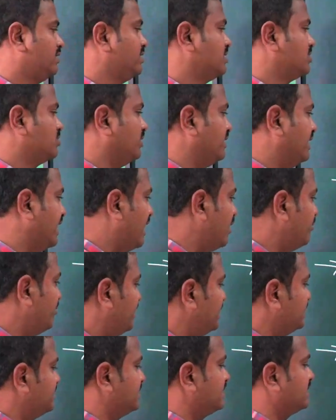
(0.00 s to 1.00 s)
So
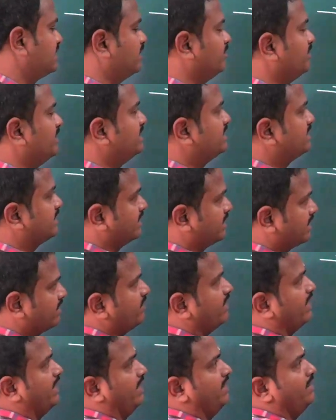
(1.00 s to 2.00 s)
damping system is
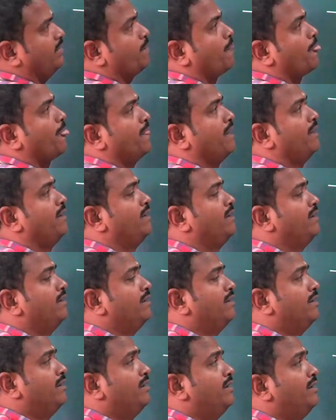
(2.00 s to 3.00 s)
required
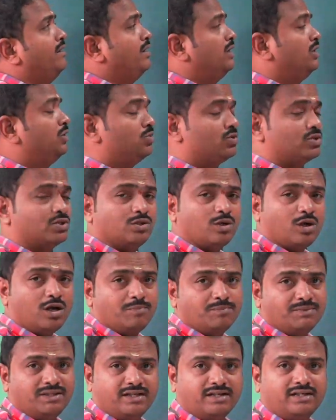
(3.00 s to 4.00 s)
to
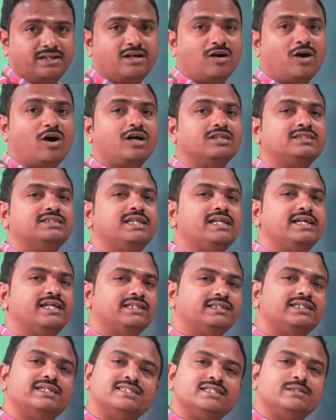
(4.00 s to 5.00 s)
stop the
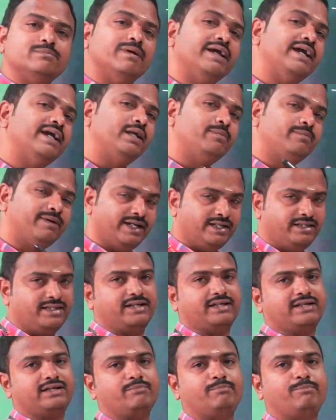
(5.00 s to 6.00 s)
oscillations made by
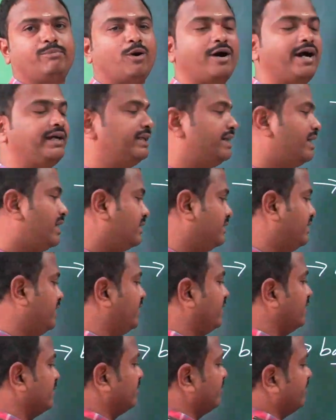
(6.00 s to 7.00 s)
the pointer at
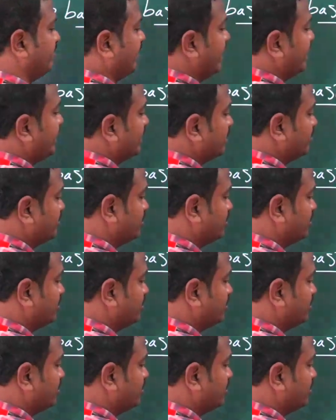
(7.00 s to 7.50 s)
the final